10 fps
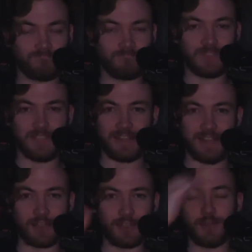Take that
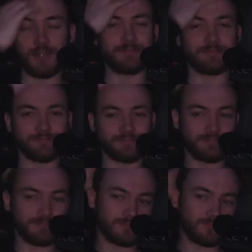as you will.
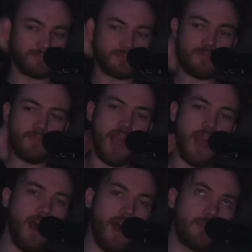
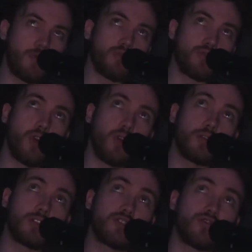I will roll
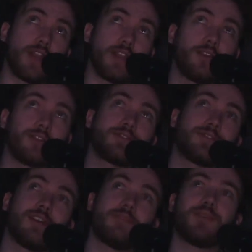straight on to
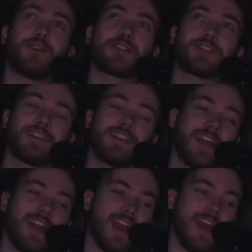the unboxing.
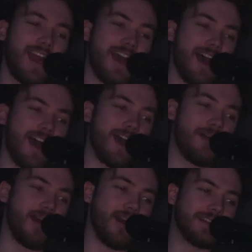
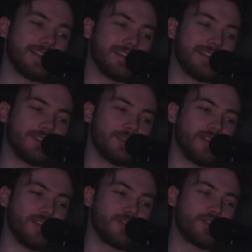I did a little bit
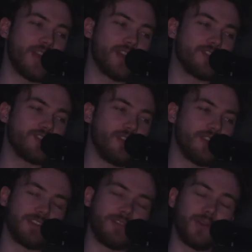of cringe on
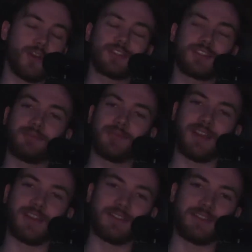this unboxing, but there
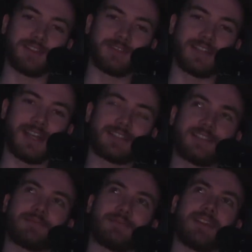you go. That's
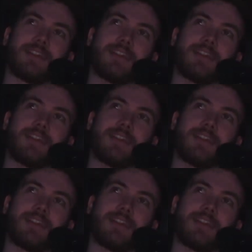just me.